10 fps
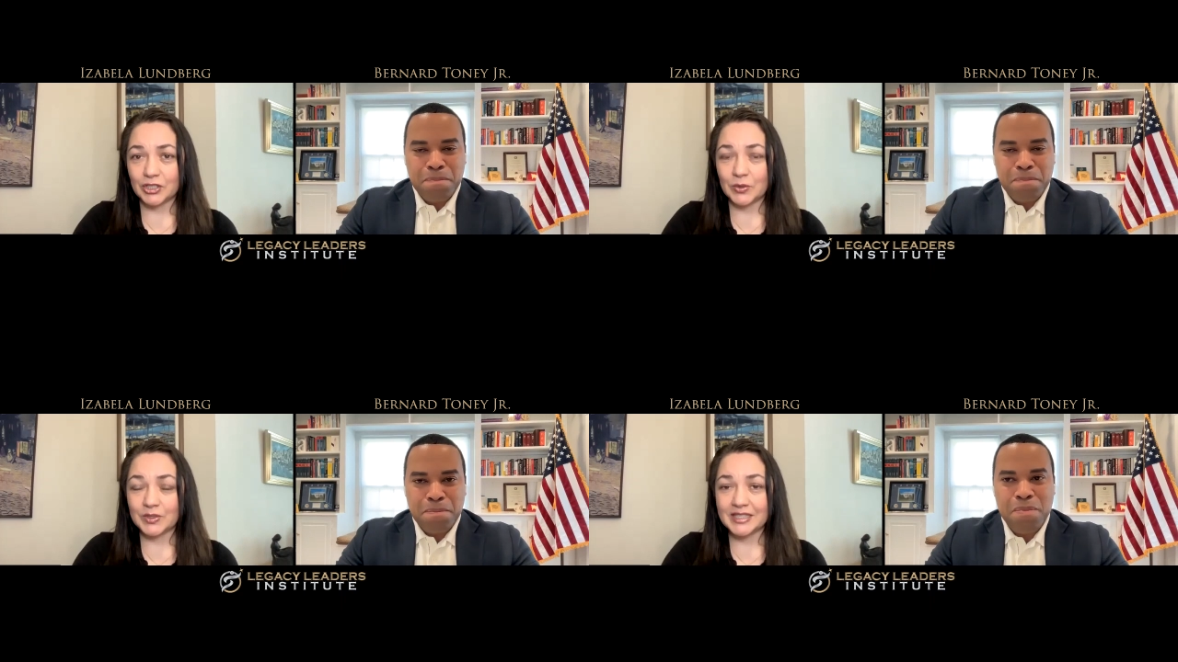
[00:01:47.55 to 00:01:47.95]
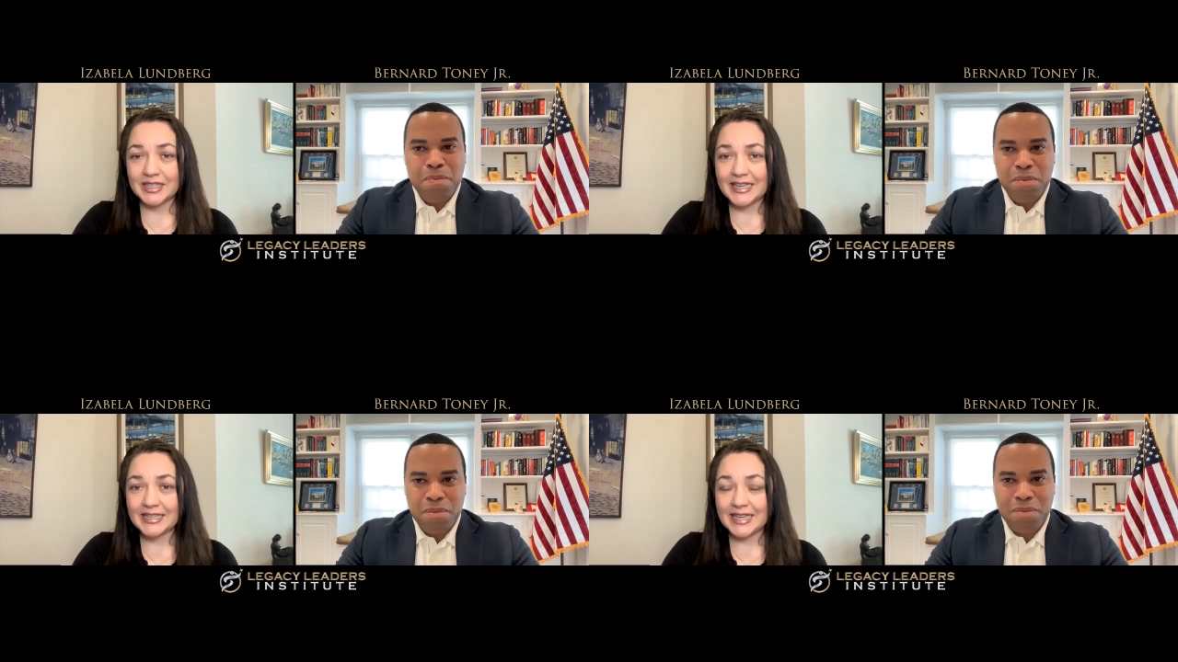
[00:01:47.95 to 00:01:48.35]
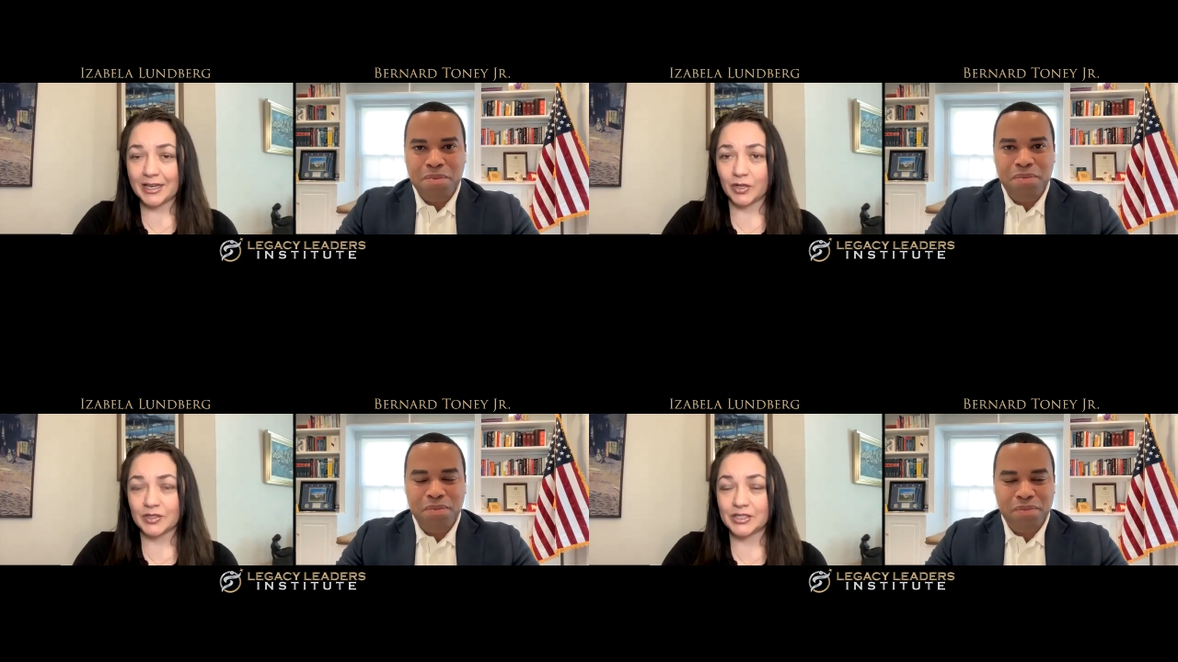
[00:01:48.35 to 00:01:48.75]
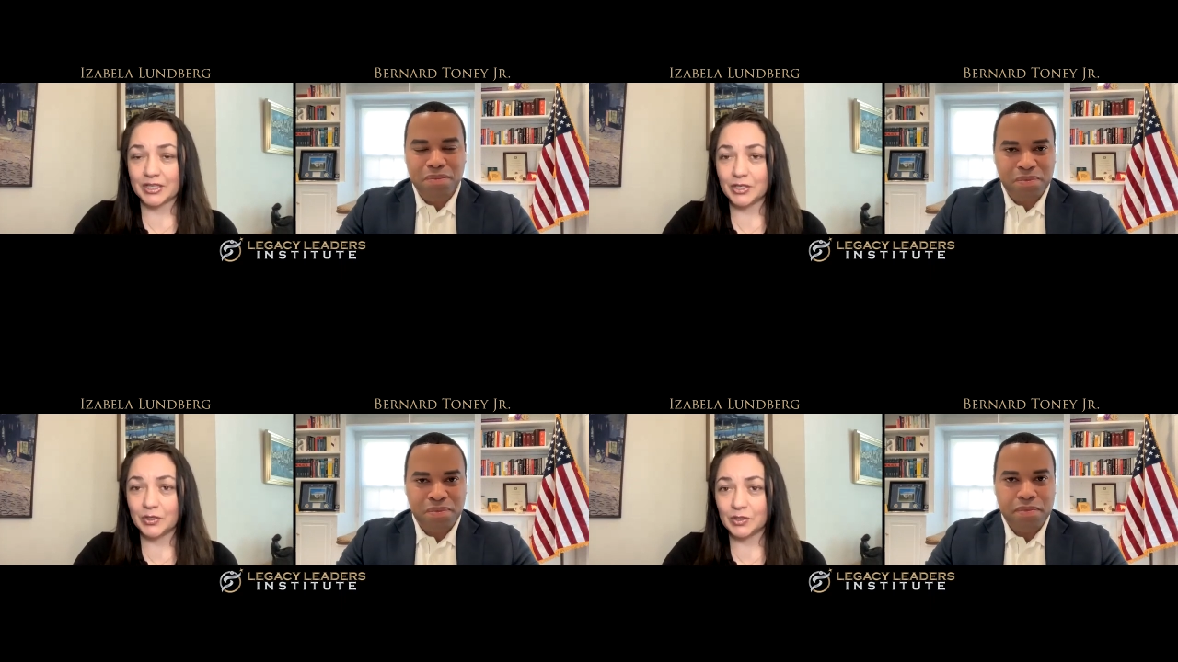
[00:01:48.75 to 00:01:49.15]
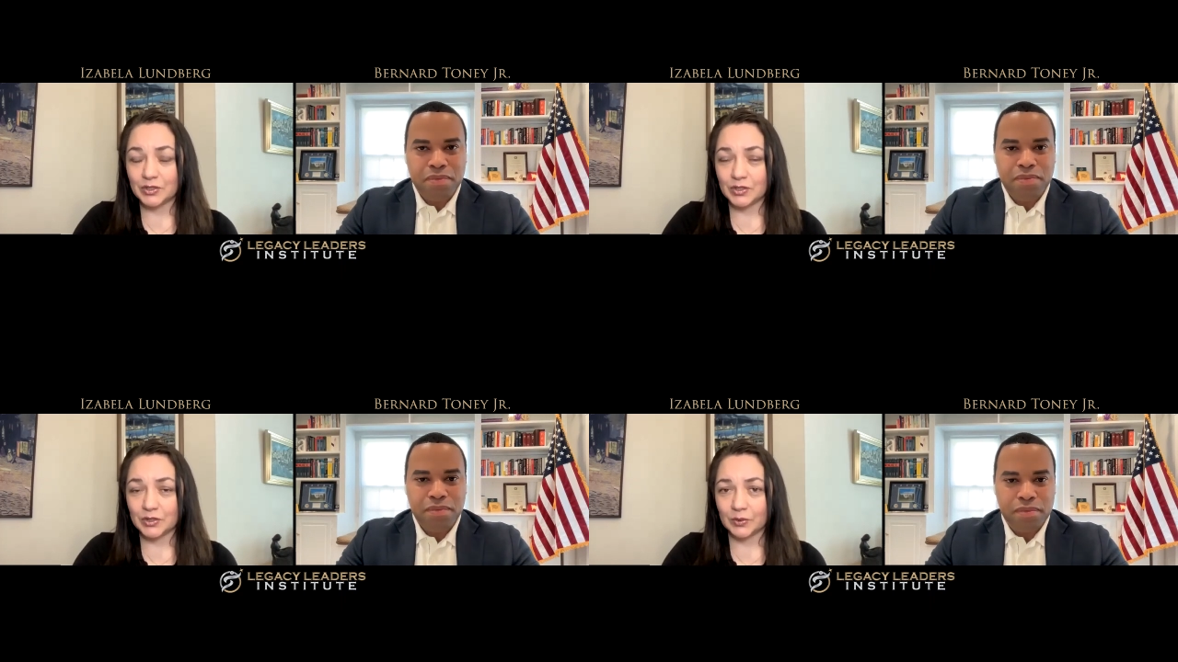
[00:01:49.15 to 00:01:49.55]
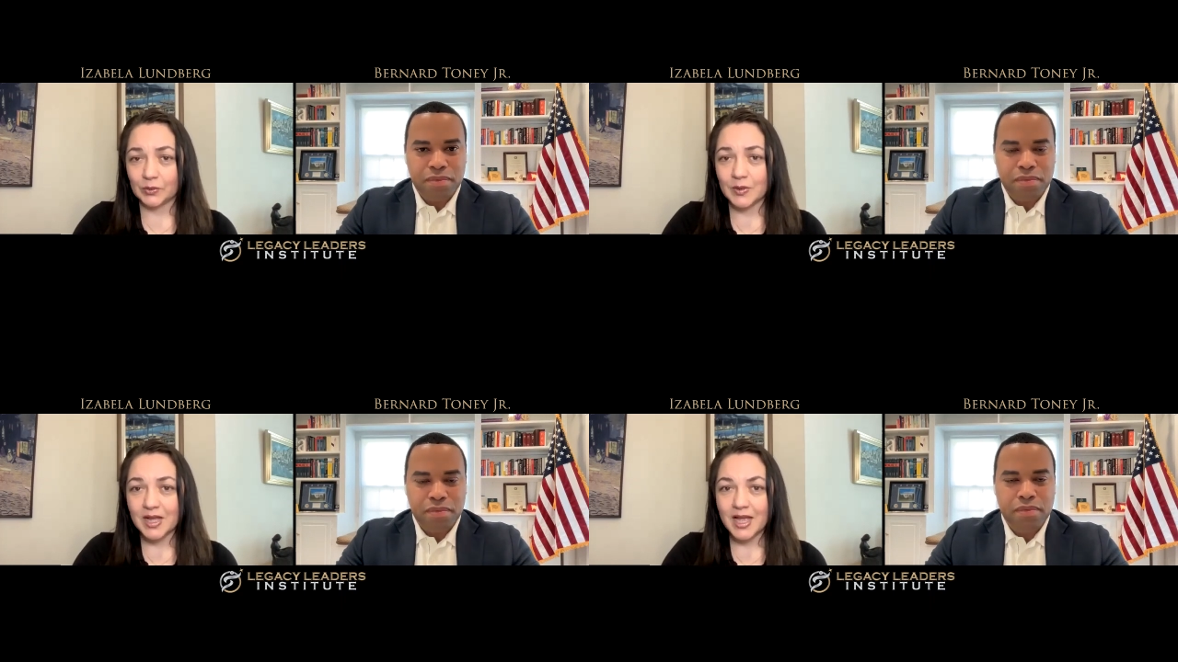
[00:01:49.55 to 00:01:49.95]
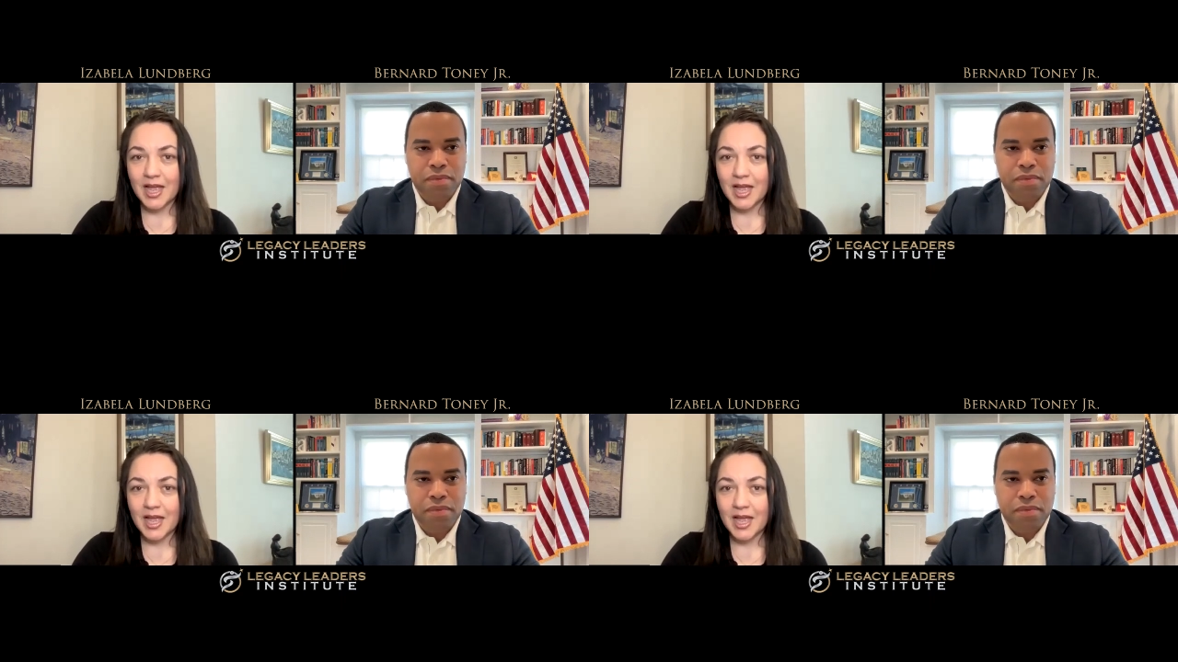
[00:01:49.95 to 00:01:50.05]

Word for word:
Speaker 1: you did and continue to do